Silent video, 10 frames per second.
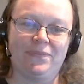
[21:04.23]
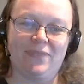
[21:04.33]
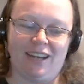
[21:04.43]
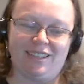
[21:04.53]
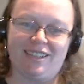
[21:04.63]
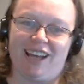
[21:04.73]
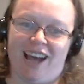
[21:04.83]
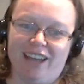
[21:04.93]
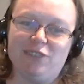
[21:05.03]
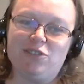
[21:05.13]
And it's
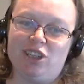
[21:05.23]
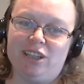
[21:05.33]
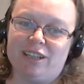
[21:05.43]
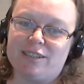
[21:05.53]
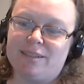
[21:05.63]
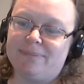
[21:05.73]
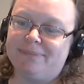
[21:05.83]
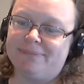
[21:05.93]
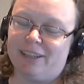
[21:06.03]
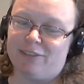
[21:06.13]
kind of genius,
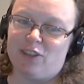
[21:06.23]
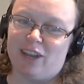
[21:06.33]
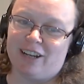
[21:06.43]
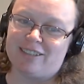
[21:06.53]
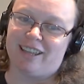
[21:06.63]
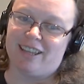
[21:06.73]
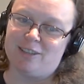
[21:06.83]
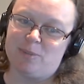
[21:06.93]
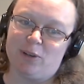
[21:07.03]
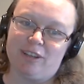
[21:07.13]
given that it's a
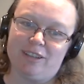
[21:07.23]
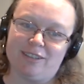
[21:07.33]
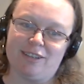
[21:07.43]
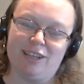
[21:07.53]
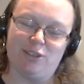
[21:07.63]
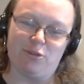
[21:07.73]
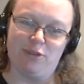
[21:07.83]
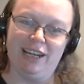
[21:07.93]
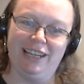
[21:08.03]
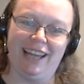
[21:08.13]
kid's book. It's a
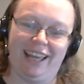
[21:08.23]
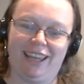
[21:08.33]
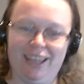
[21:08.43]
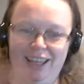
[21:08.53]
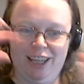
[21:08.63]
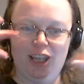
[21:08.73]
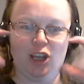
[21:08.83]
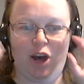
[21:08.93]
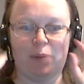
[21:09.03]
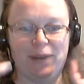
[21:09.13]
really like
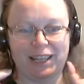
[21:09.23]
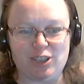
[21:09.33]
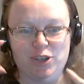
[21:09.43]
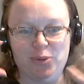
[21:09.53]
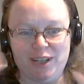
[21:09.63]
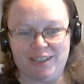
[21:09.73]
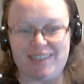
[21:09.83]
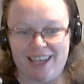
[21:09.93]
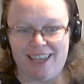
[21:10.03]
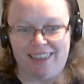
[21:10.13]
complex, nuanced
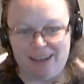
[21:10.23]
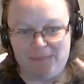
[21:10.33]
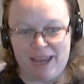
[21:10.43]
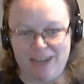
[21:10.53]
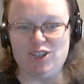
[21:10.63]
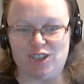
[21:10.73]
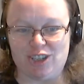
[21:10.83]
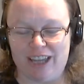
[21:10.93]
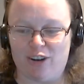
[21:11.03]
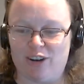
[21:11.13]
thing that he manages to
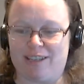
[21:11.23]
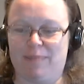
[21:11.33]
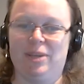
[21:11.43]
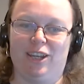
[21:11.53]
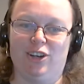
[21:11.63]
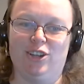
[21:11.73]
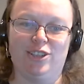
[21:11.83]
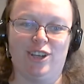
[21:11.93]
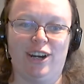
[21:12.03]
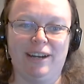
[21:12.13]
get across. I'm being a nerd,
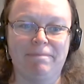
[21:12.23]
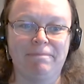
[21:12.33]
sorry.